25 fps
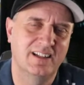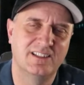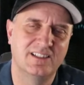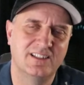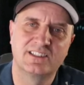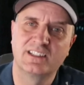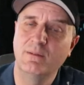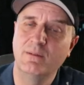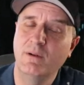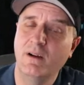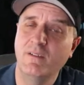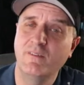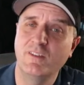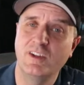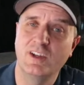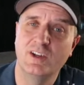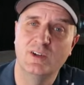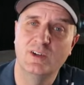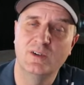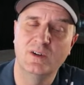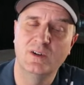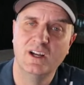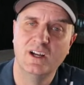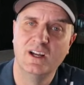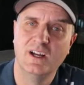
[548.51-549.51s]
And some of
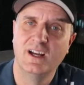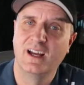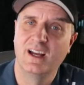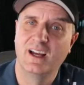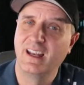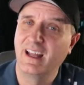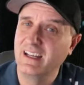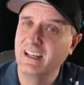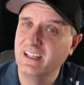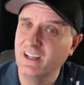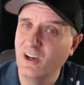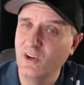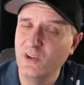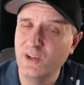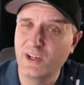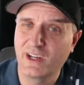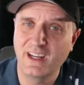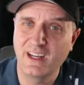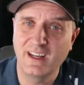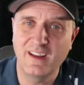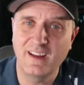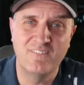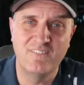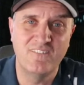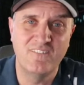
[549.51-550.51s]
you and I know you're going
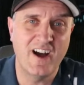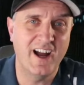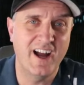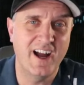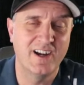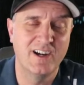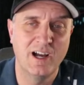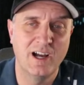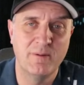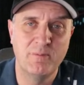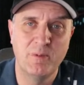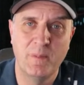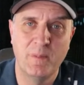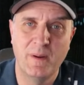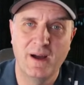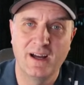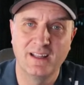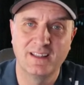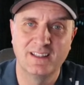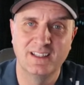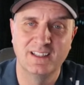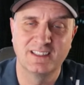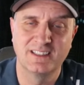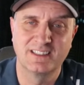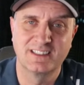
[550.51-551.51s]
to get fired up
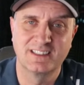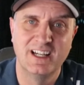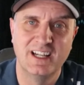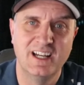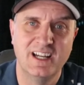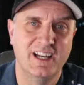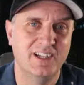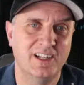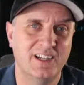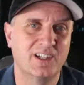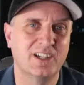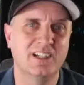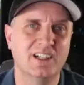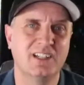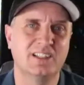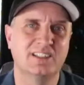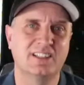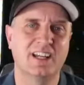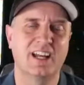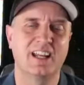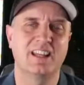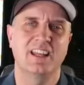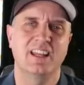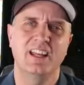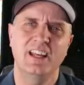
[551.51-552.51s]
about this. You're going to
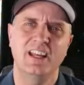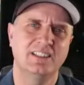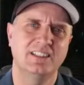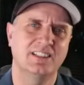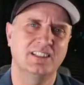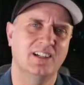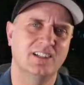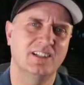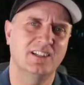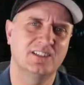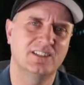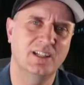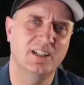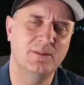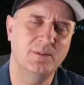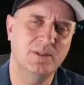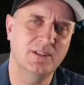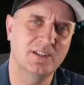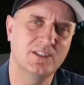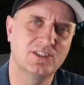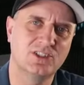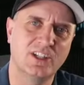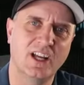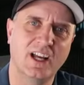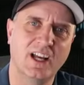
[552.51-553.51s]
say these aren't
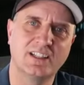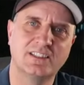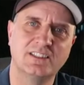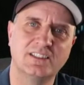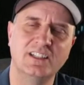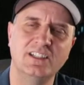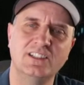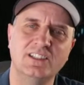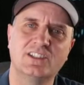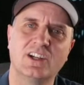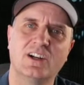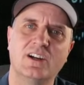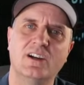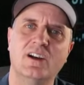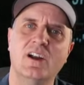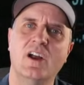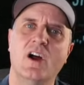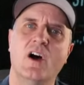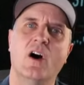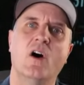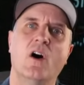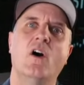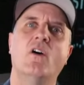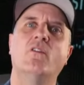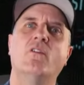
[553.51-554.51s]
stimulus checks, these are
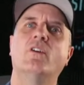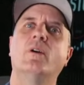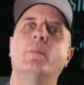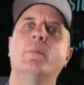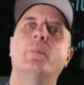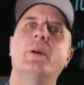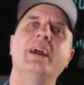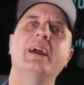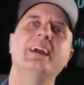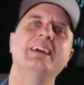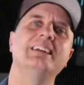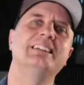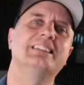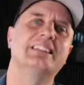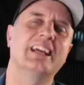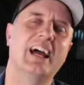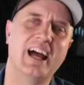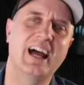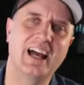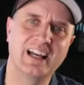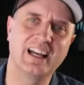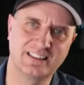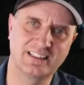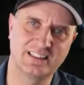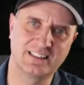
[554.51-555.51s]
overpaid
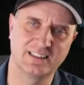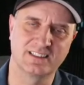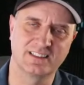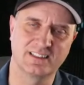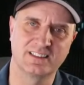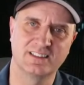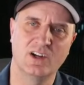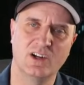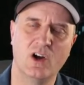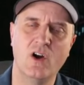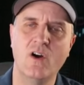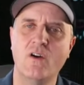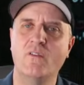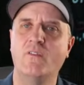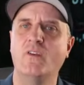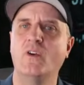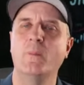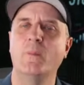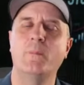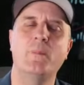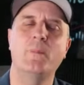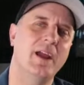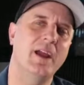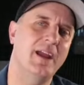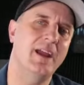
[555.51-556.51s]
taxes,
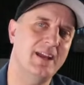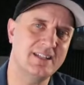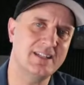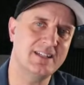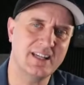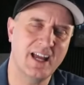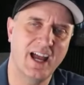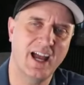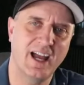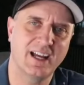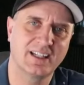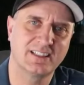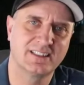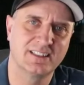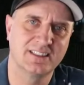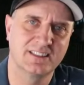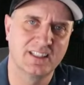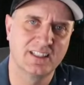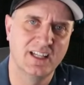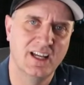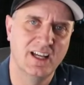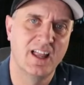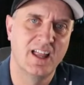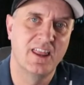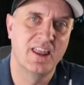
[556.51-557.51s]
overpaid
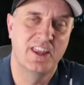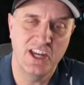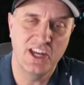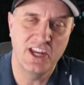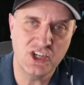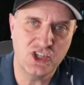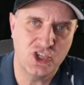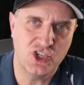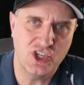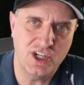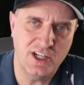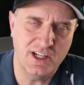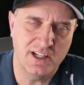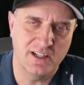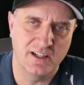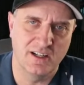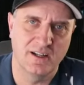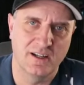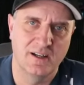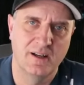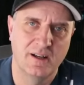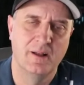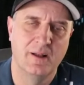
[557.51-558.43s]
taxes this year.